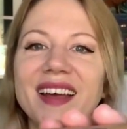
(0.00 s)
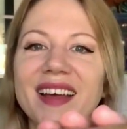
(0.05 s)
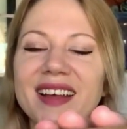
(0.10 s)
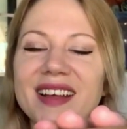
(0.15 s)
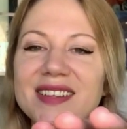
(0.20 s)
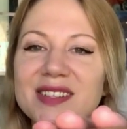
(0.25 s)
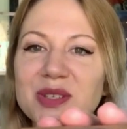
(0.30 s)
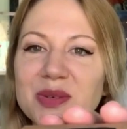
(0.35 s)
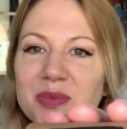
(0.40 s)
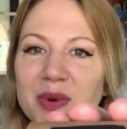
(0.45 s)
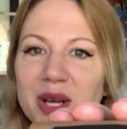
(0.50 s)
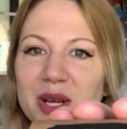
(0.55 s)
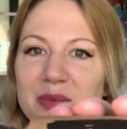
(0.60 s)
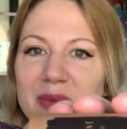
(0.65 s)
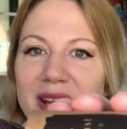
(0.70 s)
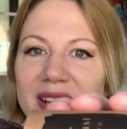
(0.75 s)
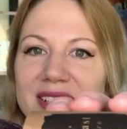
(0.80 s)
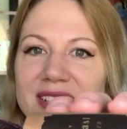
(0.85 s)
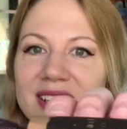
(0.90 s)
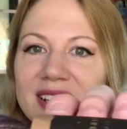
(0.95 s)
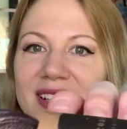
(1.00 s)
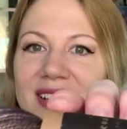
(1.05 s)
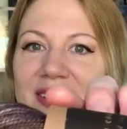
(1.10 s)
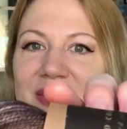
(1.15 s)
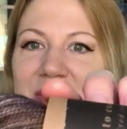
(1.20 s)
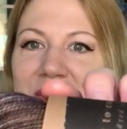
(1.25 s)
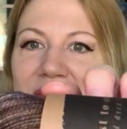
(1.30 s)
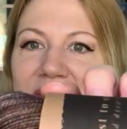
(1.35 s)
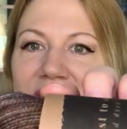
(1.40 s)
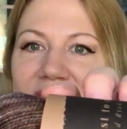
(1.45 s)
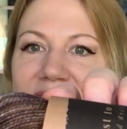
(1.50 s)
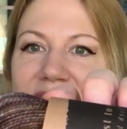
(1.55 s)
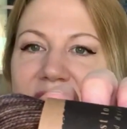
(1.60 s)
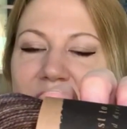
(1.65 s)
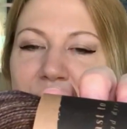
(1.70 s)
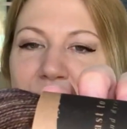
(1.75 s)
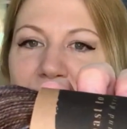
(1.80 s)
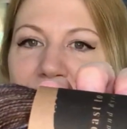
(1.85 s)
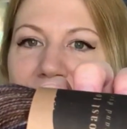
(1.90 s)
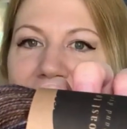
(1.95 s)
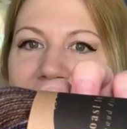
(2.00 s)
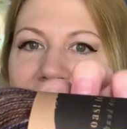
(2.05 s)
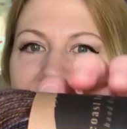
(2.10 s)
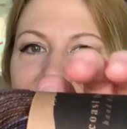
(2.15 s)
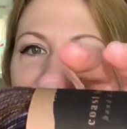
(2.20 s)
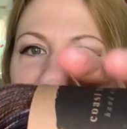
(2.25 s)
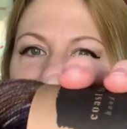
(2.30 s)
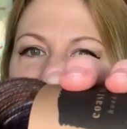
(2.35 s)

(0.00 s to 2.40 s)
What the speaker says: as you might imagine, with these browns,